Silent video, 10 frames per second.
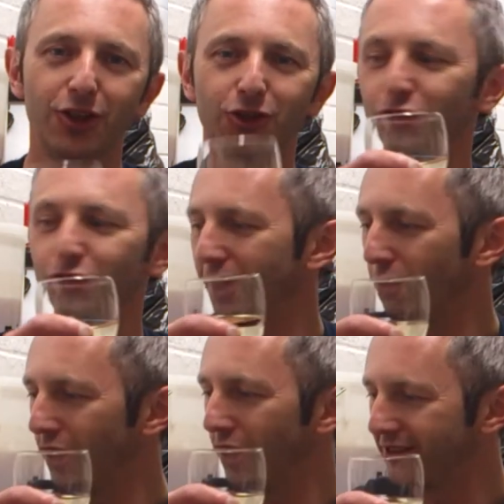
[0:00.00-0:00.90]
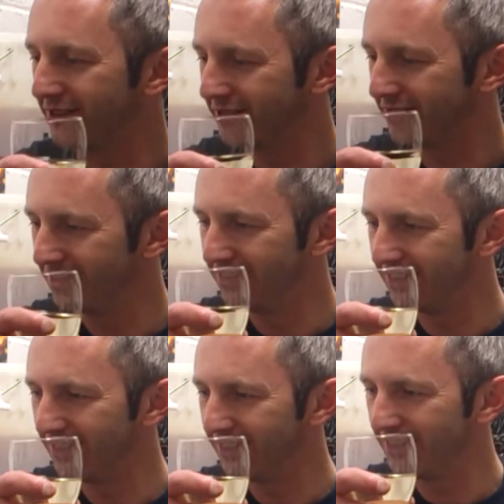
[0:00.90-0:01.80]
just for our lads.
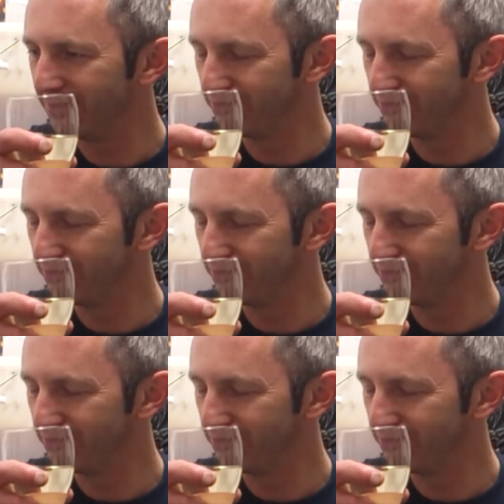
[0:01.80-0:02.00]
And